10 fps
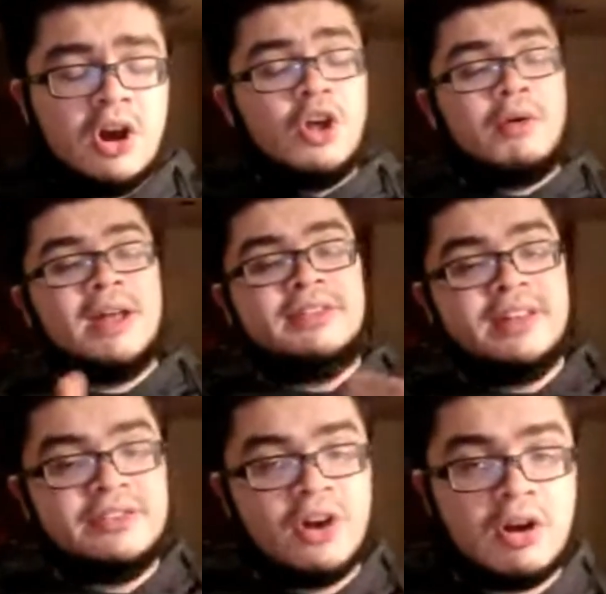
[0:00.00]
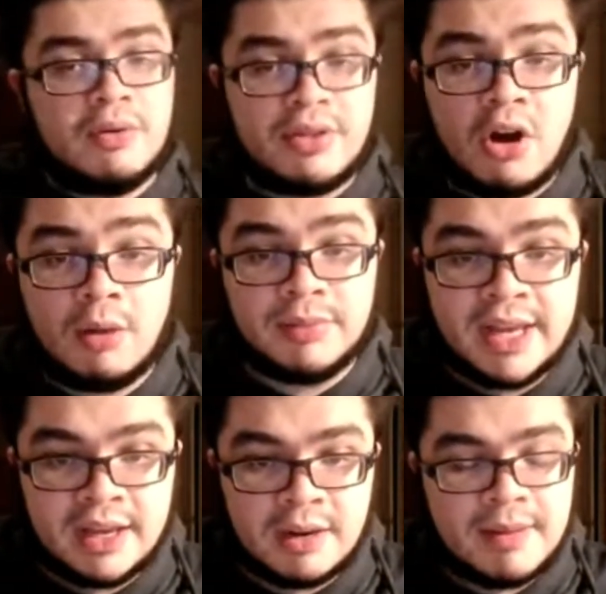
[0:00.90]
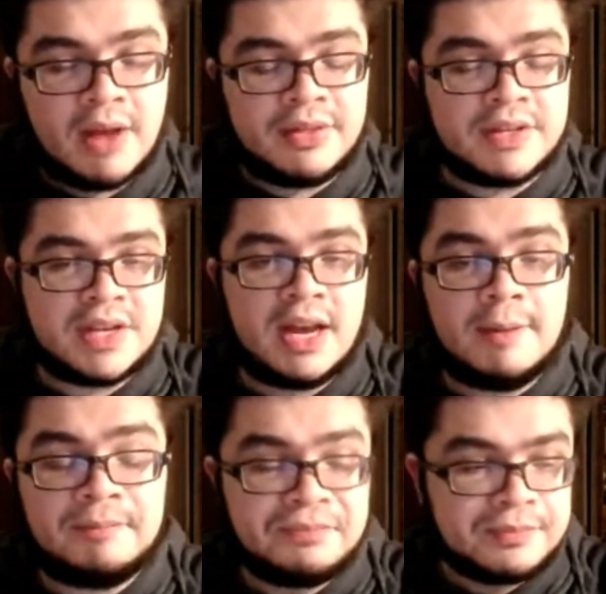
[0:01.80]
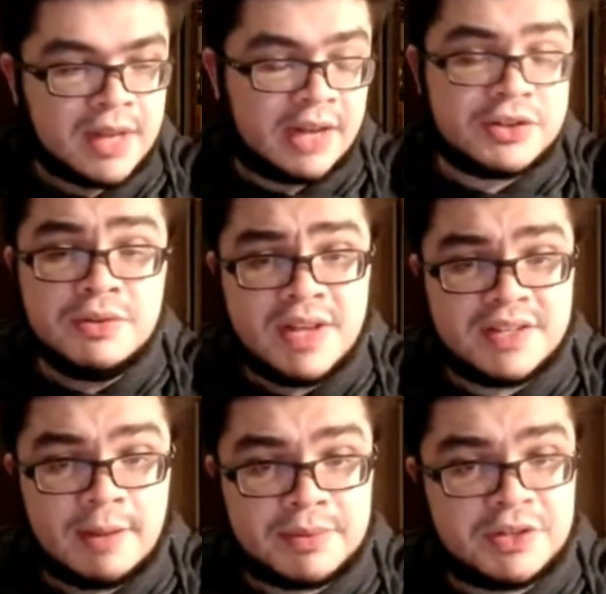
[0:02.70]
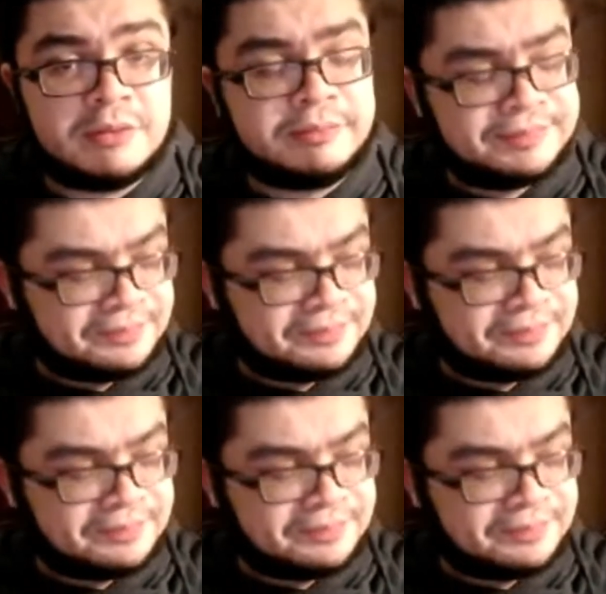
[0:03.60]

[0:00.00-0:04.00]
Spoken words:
although I did talk with Arm Layton about this on Tuesday's episode,